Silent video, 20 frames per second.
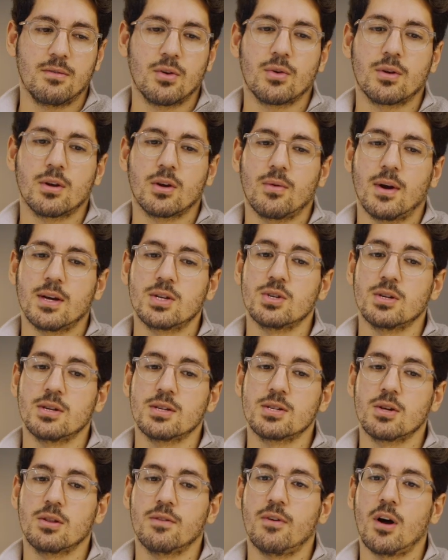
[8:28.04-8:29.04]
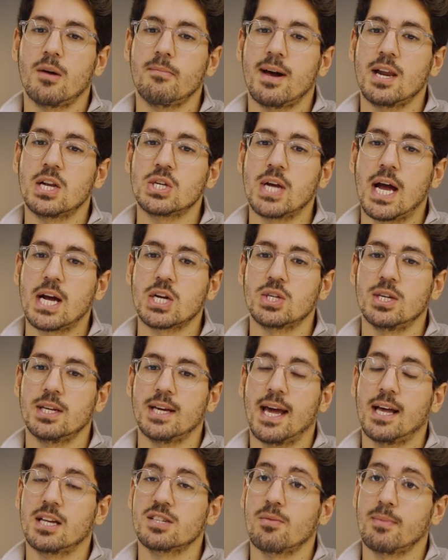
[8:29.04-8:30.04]
very good question. So the farm manager
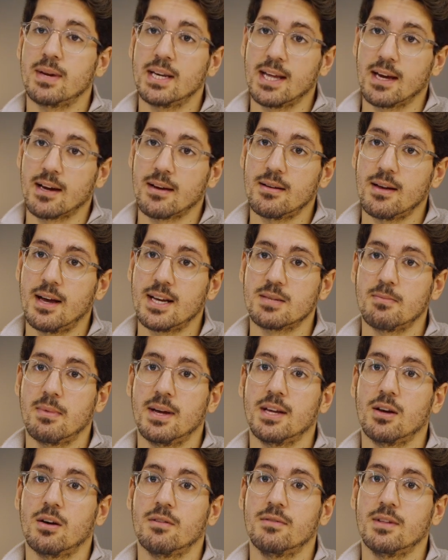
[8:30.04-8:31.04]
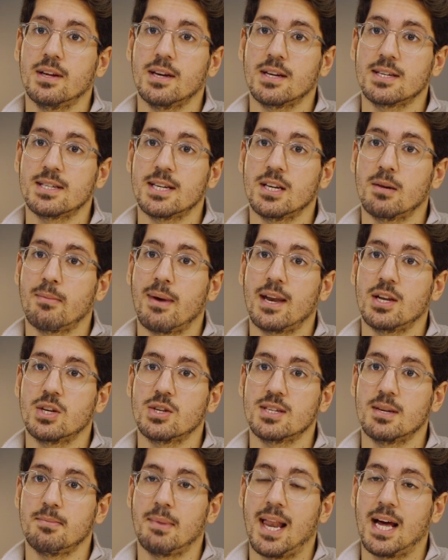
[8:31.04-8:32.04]
actually hails from India, as many of the senior
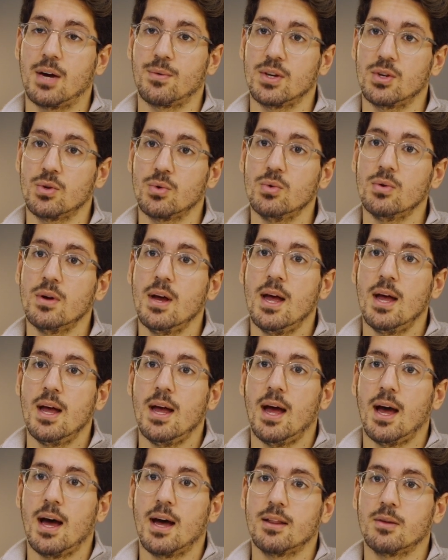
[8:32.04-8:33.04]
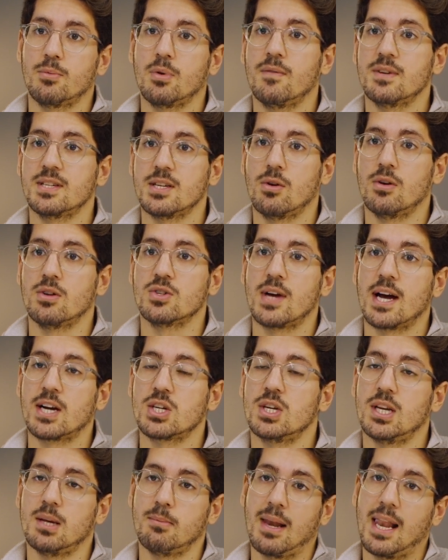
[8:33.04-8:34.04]
managers in Malawi do. The previous owner is
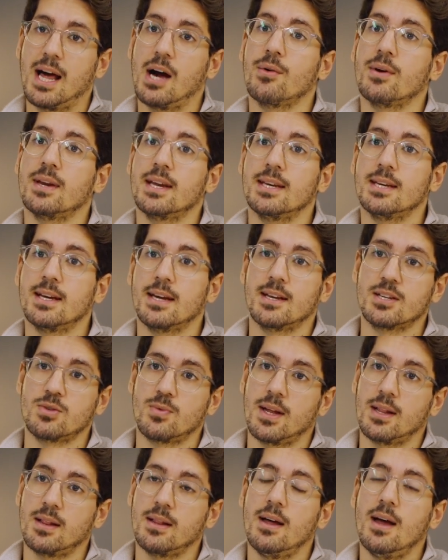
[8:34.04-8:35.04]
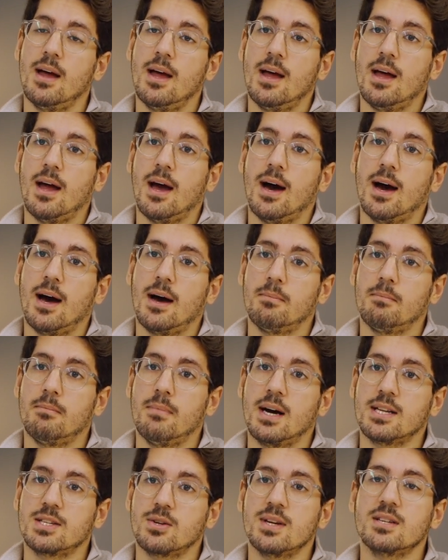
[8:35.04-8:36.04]
actually Malawian Indian as well.
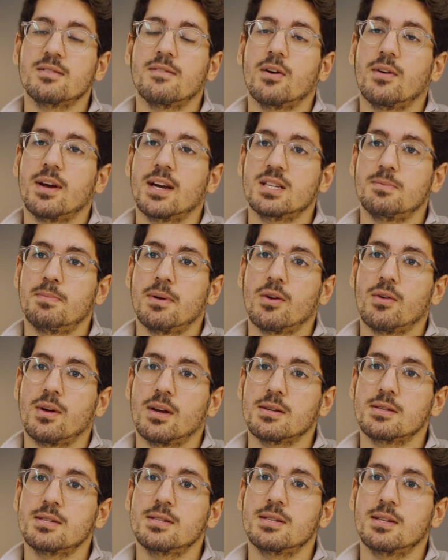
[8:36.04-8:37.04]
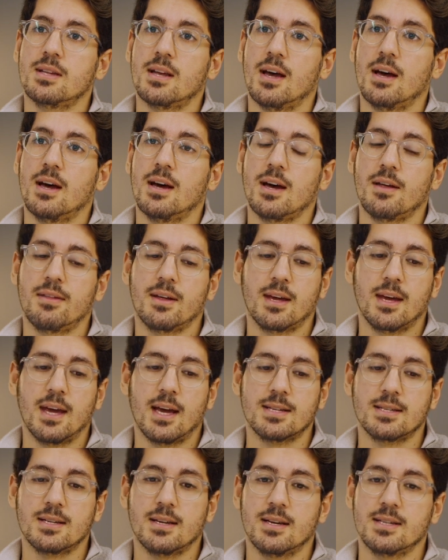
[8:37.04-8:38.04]
And so he's a very experienced, I think he
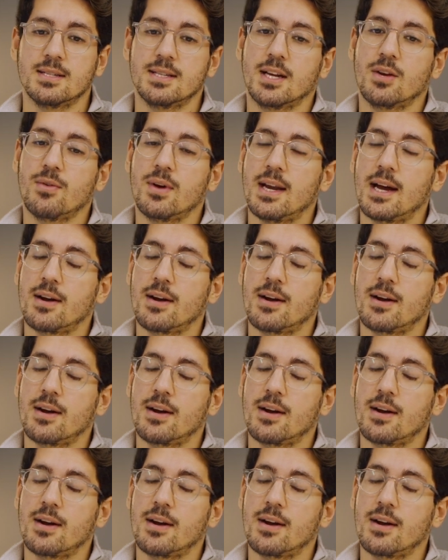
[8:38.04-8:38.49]
has a degree in